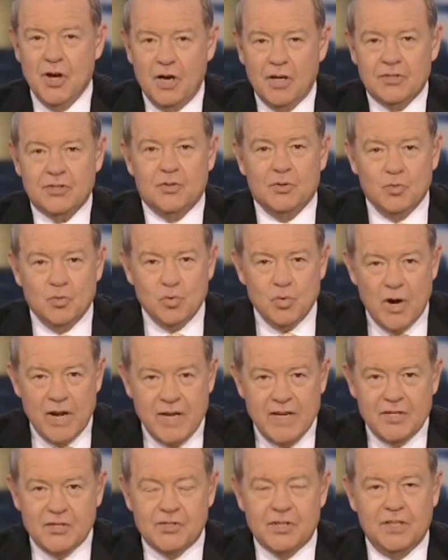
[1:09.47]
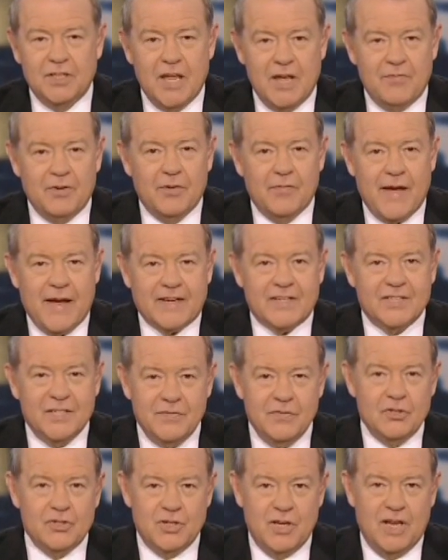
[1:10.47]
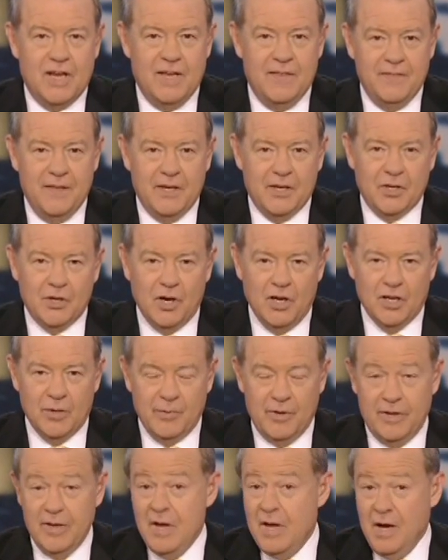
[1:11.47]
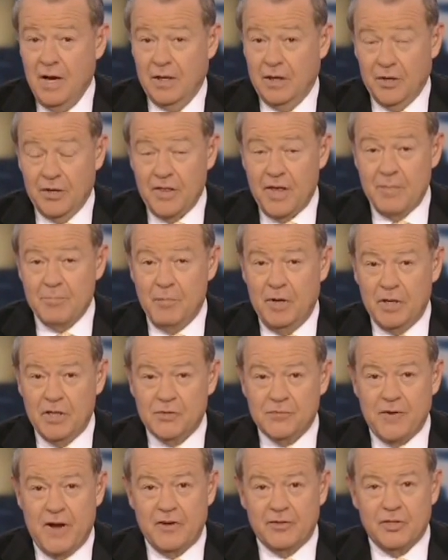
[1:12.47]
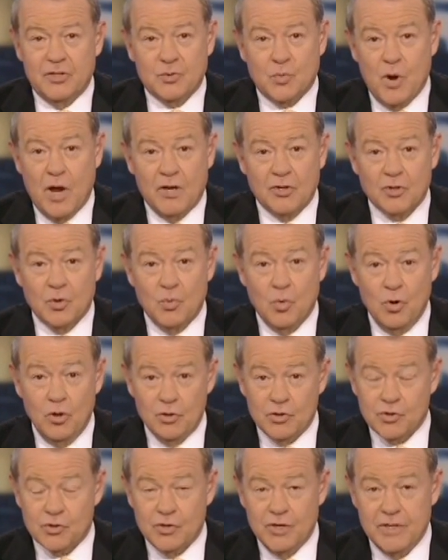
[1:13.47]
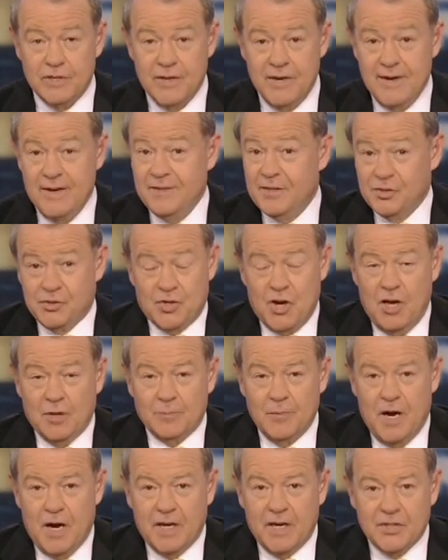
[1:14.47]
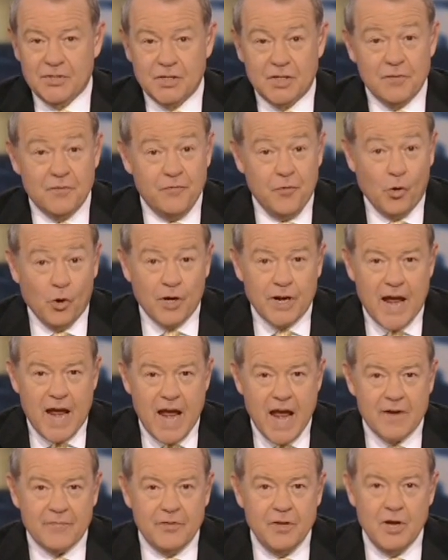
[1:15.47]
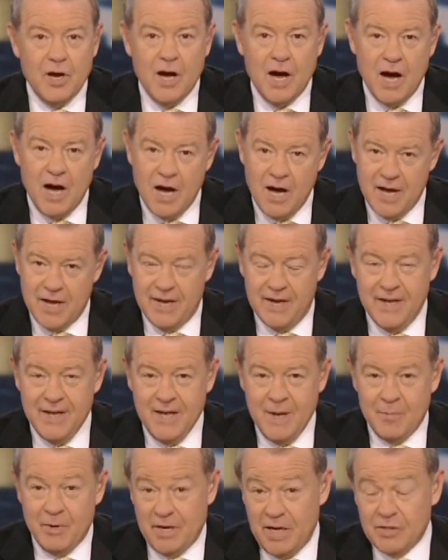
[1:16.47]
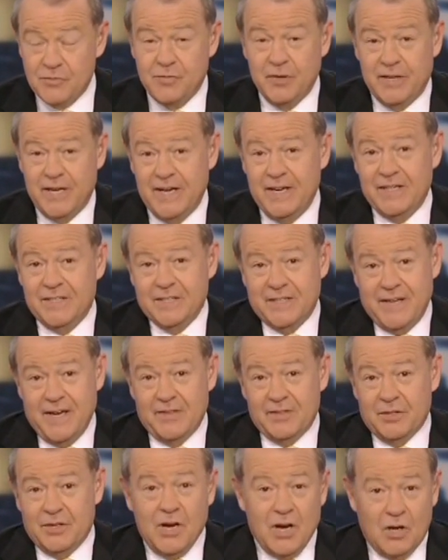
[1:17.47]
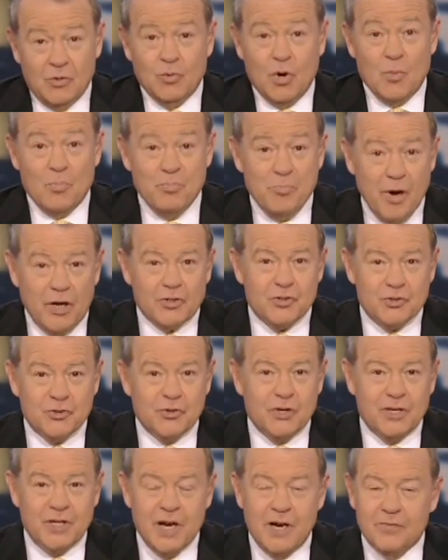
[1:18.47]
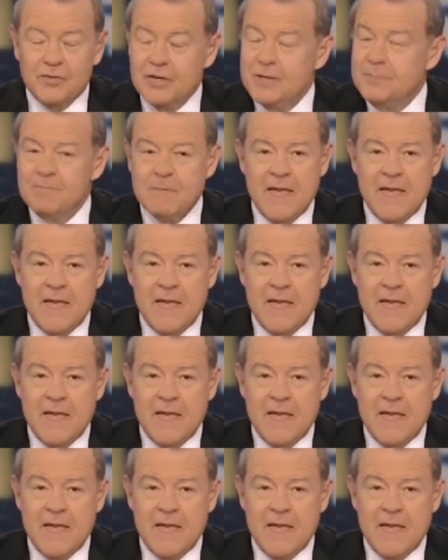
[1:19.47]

not raised the level of activity in the economy. A lot of that money's found its way onto Wall Street. The stock market's at a four and a half year high. But as for getting together a robust recovery,